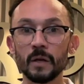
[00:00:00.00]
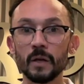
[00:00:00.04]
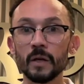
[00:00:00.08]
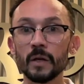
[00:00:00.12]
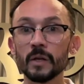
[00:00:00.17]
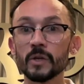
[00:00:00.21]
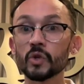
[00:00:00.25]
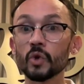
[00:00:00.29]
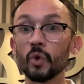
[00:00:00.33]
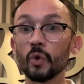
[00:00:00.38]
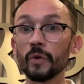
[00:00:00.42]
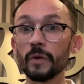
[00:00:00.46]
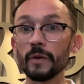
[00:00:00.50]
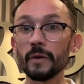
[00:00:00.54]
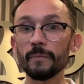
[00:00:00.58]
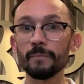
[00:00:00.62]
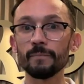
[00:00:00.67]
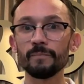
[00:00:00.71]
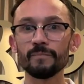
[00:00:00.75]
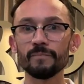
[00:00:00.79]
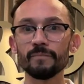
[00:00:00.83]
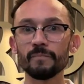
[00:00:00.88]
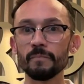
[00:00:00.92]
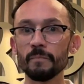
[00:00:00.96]
So
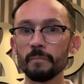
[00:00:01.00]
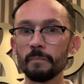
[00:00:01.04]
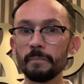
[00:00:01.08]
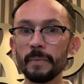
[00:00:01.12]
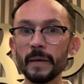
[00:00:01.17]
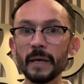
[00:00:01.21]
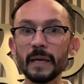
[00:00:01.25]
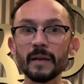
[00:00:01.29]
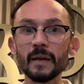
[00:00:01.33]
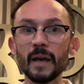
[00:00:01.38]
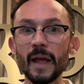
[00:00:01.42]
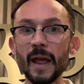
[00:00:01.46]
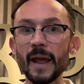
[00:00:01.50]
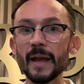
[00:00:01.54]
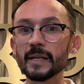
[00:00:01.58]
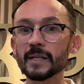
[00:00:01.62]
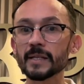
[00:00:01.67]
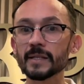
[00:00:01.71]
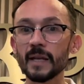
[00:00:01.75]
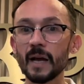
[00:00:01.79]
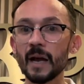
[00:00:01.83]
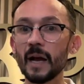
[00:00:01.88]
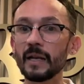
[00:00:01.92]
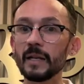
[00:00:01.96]
being a
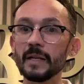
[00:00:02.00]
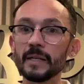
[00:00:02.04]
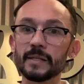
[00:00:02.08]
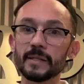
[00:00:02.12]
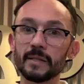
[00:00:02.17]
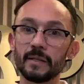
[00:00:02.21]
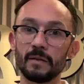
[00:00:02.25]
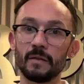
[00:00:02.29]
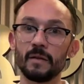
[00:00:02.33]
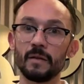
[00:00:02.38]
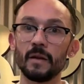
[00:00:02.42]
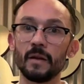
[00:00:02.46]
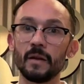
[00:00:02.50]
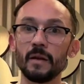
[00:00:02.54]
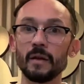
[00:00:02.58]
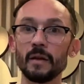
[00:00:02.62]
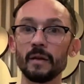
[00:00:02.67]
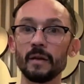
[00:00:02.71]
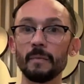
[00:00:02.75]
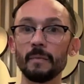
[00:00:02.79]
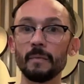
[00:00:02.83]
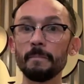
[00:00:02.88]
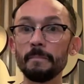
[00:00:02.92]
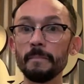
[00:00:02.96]
hairstylist
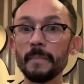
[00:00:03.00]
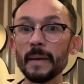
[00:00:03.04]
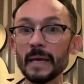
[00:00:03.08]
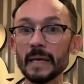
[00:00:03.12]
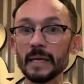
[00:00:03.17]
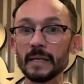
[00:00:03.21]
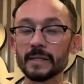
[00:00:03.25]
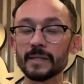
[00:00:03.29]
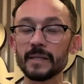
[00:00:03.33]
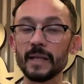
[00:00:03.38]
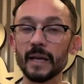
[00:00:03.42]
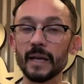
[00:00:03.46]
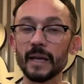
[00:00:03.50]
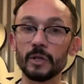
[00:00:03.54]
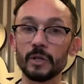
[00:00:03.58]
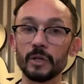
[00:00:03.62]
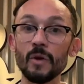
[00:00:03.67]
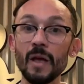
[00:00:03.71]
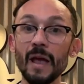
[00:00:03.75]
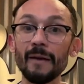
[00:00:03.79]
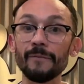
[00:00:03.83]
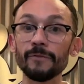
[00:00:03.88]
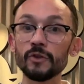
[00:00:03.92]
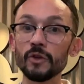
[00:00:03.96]
means that you
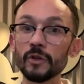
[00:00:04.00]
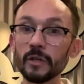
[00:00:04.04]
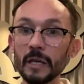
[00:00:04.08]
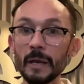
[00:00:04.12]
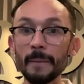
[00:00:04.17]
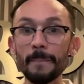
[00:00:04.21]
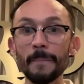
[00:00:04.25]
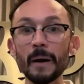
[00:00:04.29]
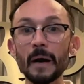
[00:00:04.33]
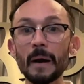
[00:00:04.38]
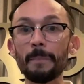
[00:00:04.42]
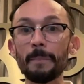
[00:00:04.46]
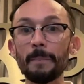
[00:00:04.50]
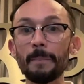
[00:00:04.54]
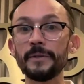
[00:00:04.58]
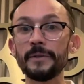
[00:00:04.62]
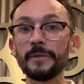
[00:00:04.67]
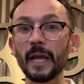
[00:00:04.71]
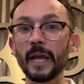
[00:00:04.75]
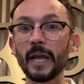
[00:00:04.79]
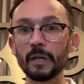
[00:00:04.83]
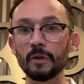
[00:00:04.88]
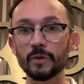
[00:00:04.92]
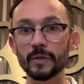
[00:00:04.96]
have to keep
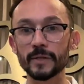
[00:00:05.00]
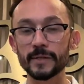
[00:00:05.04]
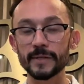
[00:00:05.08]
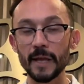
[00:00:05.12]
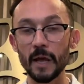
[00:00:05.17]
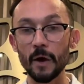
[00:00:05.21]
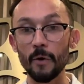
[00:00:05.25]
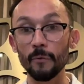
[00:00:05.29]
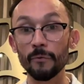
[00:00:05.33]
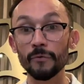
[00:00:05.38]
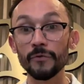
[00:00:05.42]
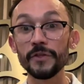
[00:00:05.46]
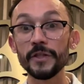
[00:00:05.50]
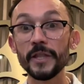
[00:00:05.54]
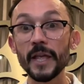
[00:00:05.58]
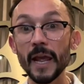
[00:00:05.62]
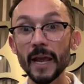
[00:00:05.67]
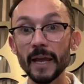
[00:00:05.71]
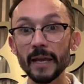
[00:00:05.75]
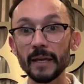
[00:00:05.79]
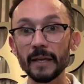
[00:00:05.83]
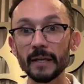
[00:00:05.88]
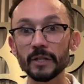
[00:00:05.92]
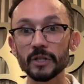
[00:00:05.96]
updating yourself
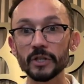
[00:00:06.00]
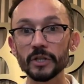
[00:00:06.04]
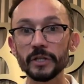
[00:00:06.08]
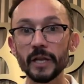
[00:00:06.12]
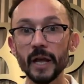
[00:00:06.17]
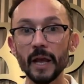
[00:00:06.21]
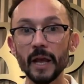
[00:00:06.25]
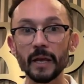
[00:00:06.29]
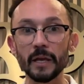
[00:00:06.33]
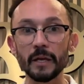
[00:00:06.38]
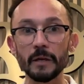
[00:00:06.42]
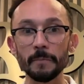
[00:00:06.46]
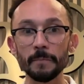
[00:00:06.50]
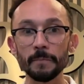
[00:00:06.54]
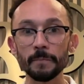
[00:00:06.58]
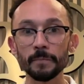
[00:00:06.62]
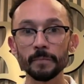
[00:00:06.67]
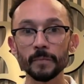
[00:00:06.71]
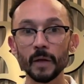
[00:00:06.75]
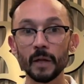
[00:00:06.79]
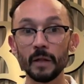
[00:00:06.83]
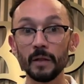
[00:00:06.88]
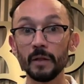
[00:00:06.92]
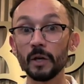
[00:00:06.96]
each day,
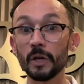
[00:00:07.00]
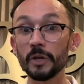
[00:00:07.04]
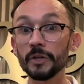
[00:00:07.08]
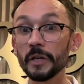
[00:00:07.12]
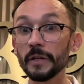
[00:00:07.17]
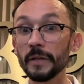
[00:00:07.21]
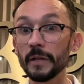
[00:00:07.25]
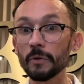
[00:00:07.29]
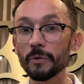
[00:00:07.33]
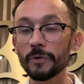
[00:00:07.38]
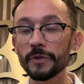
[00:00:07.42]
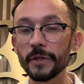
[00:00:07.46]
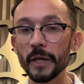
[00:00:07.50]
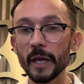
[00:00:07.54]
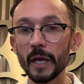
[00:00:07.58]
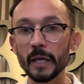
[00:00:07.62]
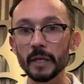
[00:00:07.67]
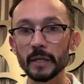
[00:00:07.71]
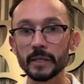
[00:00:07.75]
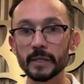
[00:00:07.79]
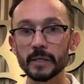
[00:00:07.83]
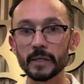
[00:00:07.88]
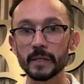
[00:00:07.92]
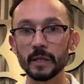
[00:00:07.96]
learning new
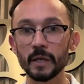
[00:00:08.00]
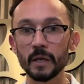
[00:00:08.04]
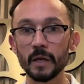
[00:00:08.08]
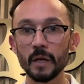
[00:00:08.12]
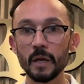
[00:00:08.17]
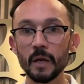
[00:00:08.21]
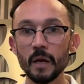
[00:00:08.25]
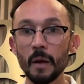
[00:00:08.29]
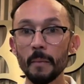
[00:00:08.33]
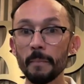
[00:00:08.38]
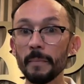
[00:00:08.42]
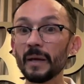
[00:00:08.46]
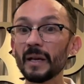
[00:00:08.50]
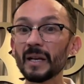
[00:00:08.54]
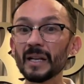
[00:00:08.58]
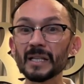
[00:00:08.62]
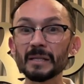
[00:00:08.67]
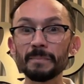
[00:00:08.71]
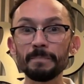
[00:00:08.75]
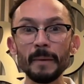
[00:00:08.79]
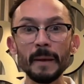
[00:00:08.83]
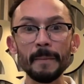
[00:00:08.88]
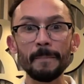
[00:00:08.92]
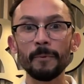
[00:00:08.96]
things, because
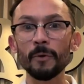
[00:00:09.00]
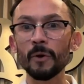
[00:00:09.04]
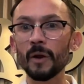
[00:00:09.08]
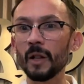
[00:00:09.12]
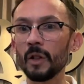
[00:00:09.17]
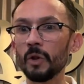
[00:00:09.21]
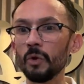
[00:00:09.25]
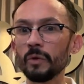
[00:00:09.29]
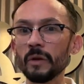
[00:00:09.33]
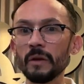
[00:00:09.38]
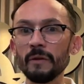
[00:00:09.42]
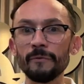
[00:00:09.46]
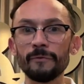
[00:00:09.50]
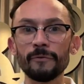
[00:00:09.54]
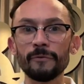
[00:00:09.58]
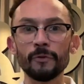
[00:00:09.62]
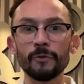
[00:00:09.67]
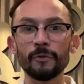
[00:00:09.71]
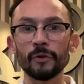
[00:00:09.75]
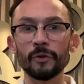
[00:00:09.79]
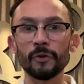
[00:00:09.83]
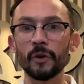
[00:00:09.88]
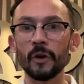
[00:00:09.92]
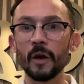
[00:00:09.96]
people are looking
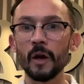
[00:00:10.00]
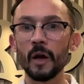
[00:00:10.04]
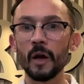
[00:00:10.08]
for